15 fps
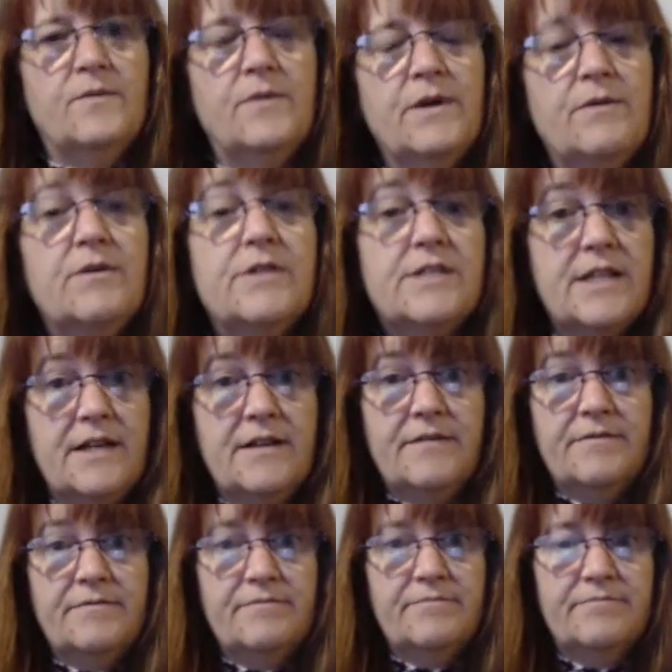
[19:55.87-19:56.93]
we will see.
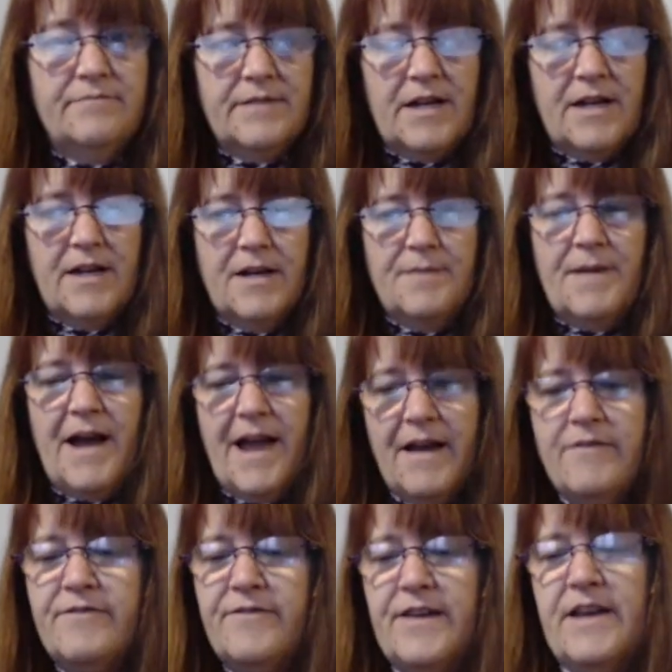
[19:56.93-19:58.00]
I
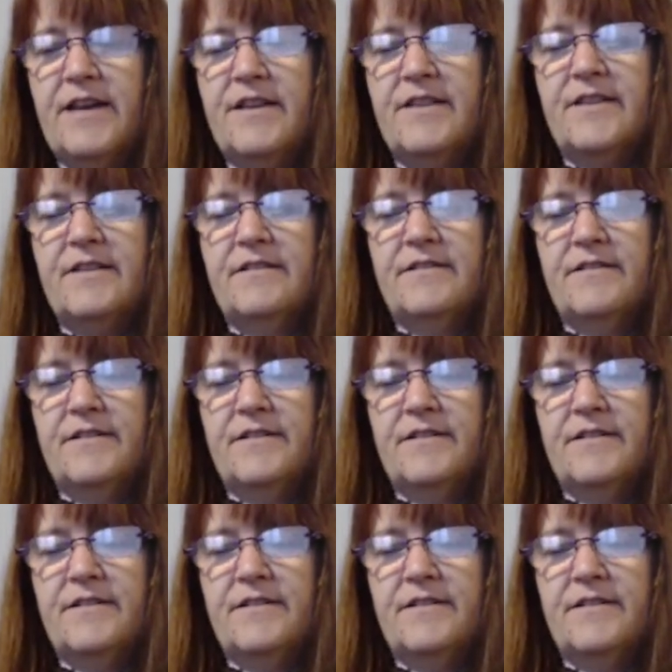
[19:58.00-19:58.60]
have faith.